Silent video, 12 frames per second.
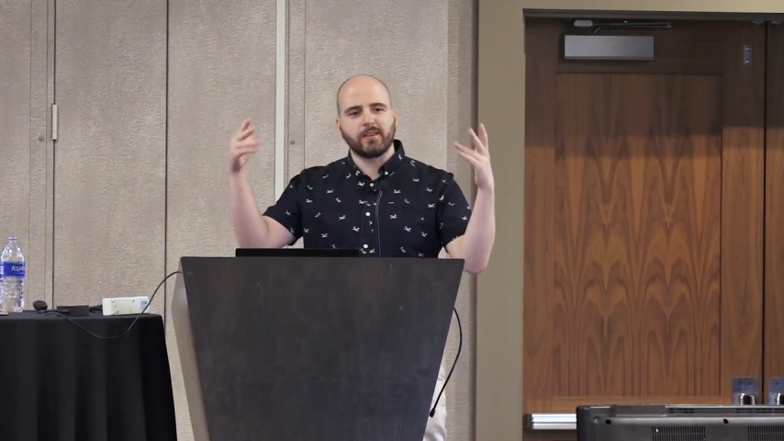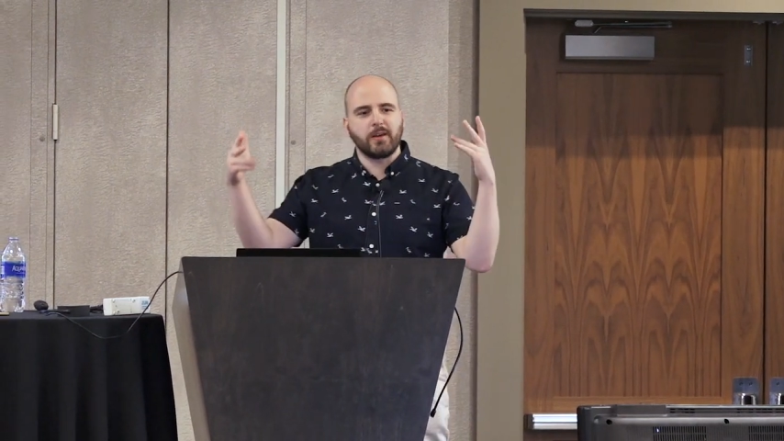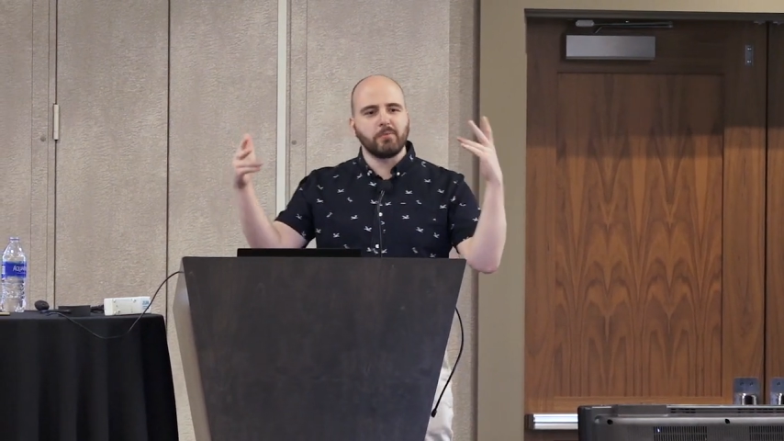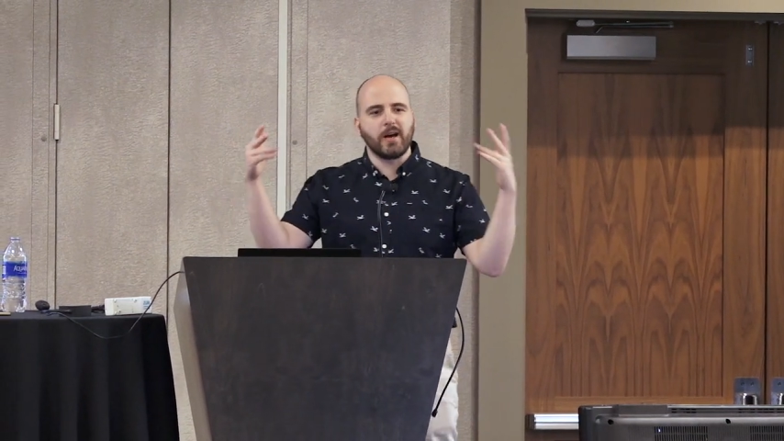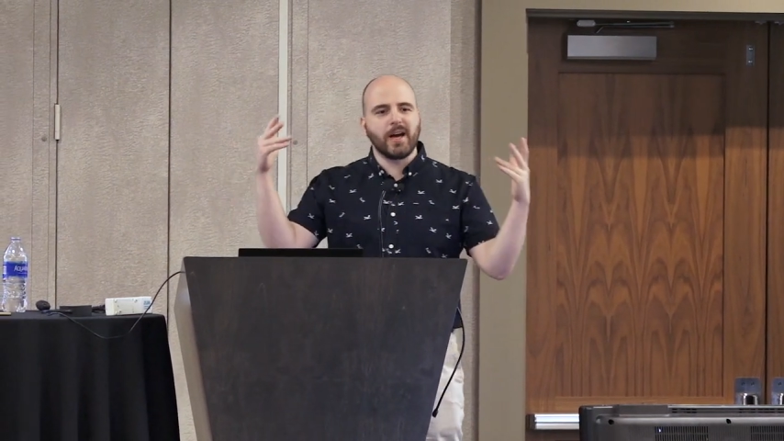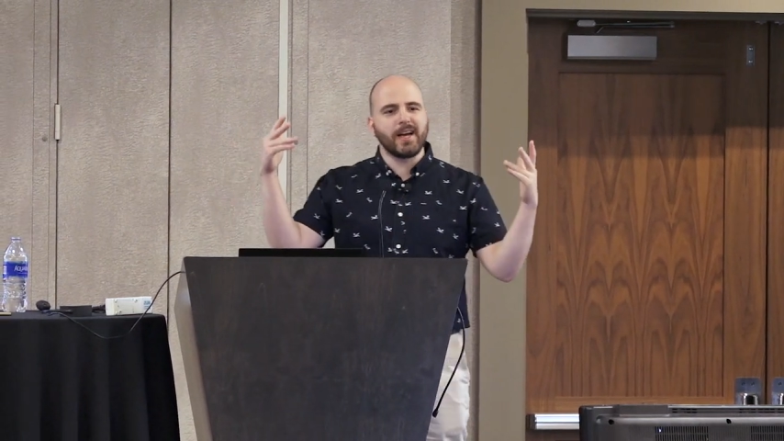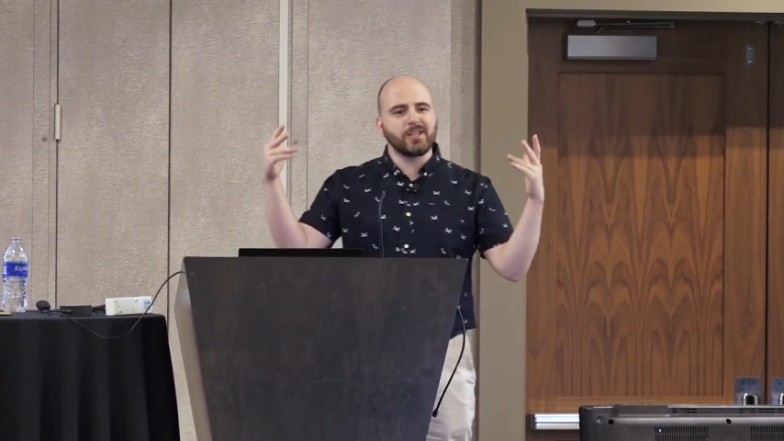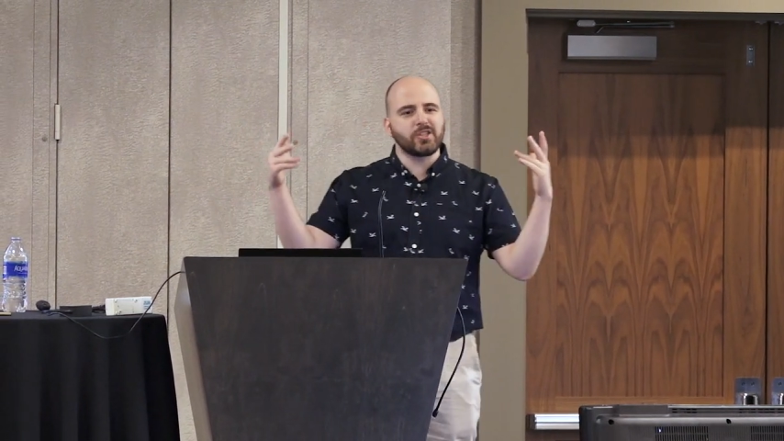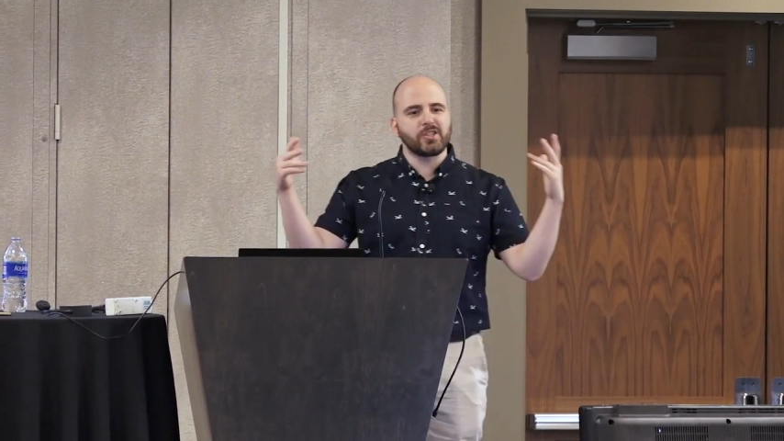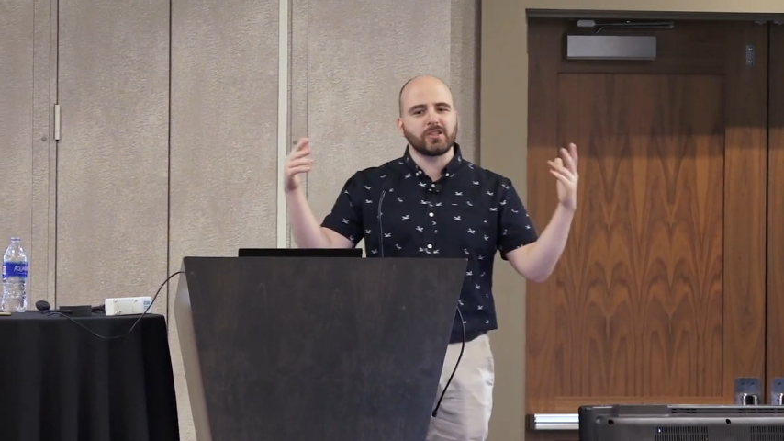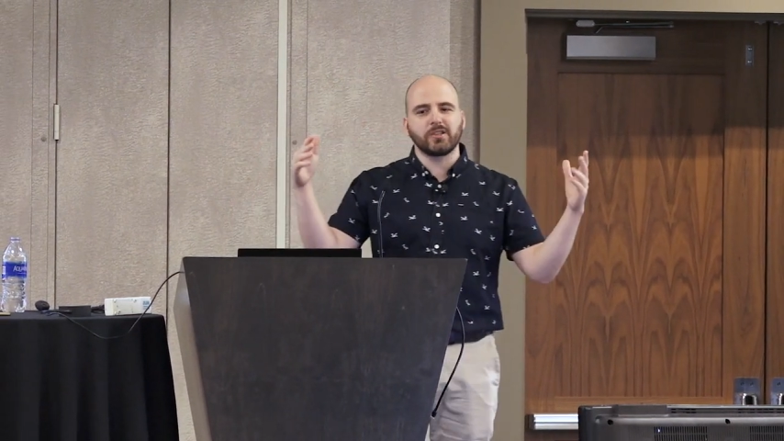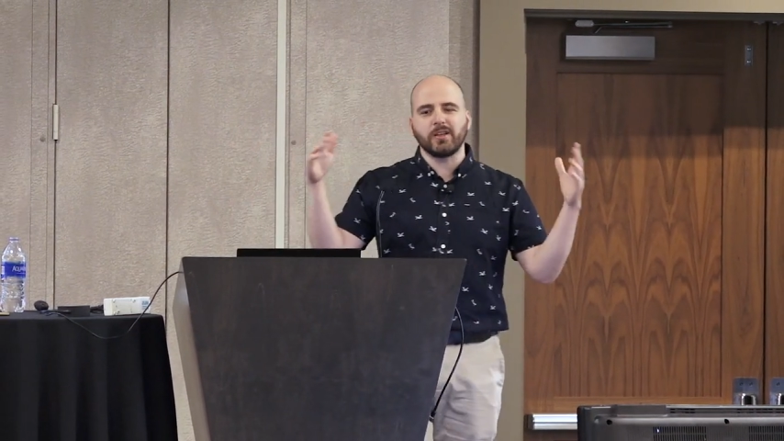they
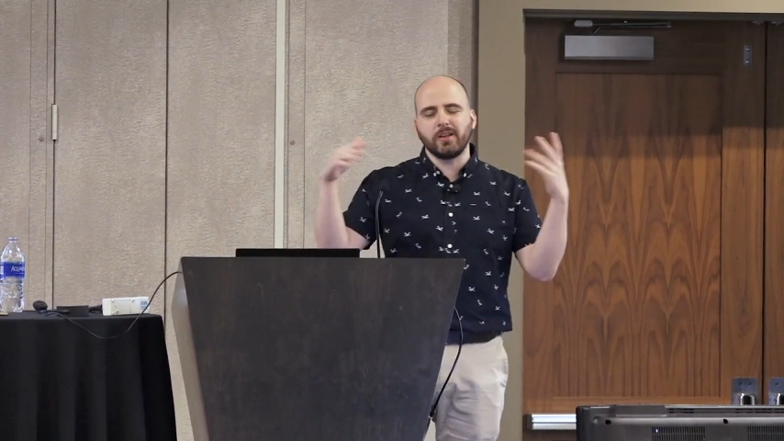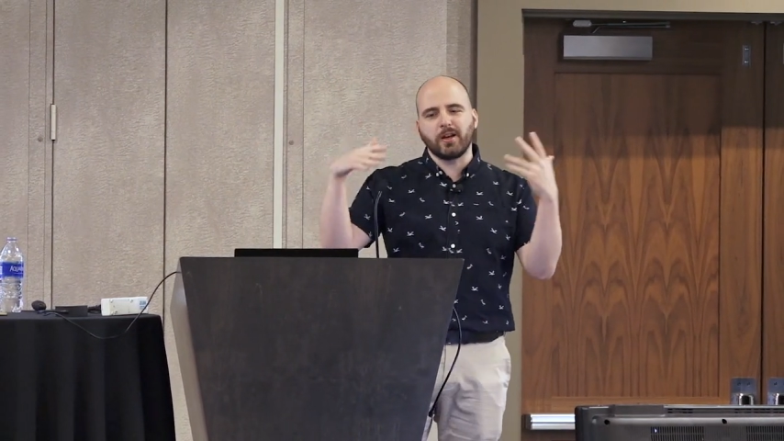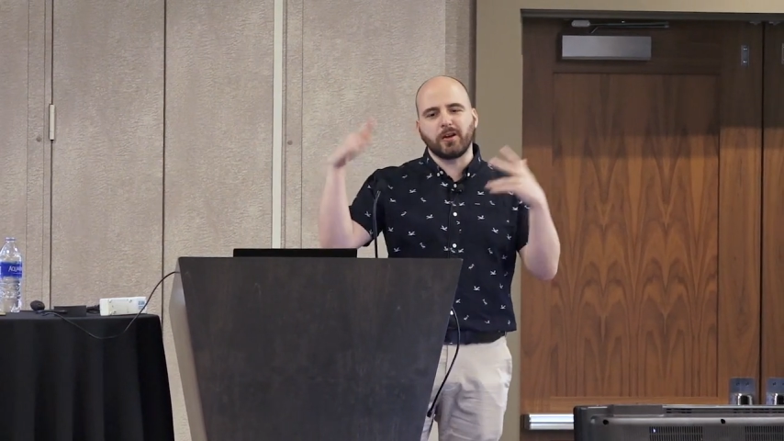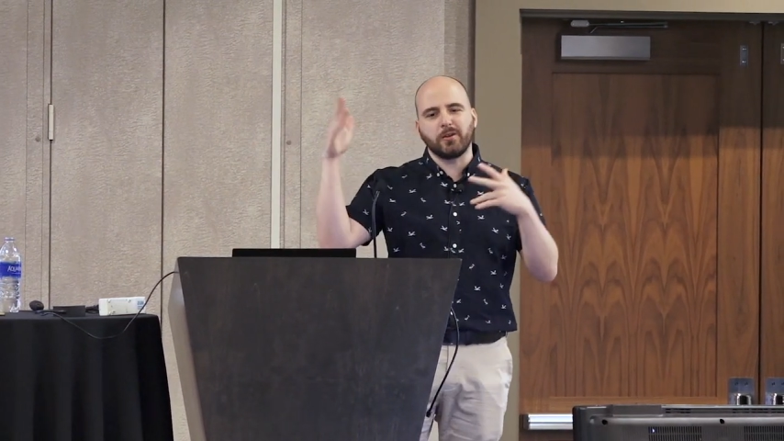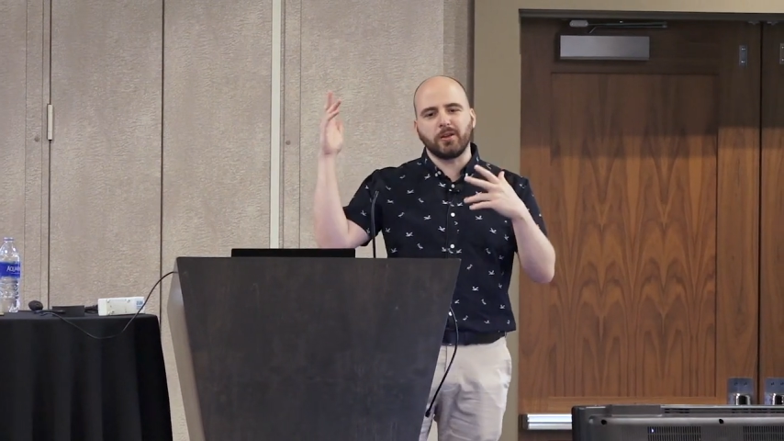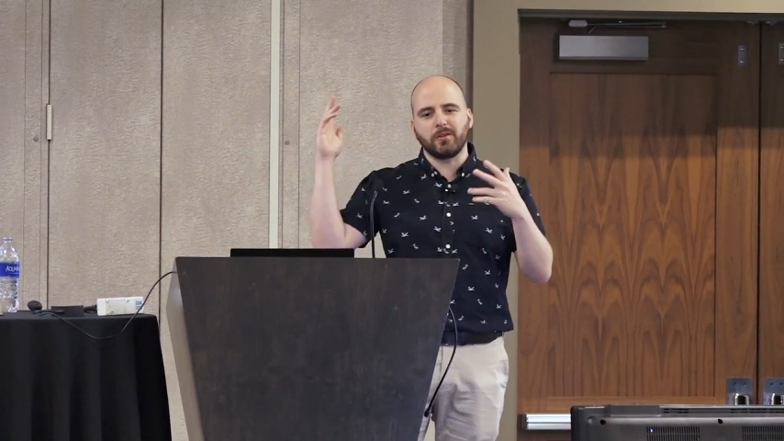match in, our,